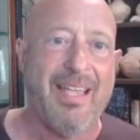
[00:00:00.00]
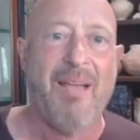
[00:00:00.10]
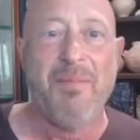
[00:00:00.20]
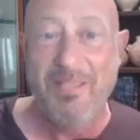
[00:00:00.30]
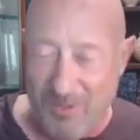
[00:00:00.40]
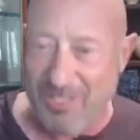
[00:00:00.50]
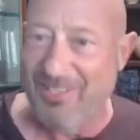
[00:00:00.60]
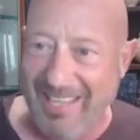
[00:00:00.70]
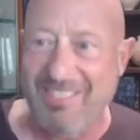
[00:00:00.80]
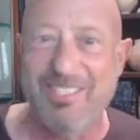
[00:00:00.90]
I mean, there's a
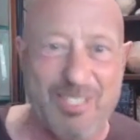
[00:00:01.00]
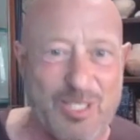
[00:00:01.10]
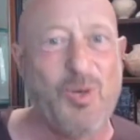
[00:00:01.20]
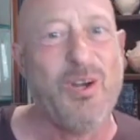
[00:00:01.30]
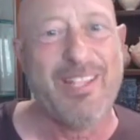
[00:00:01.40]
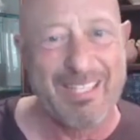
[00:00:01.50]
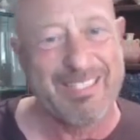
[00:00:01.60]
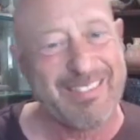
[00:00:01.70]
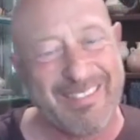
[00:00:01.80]
lot to this story that's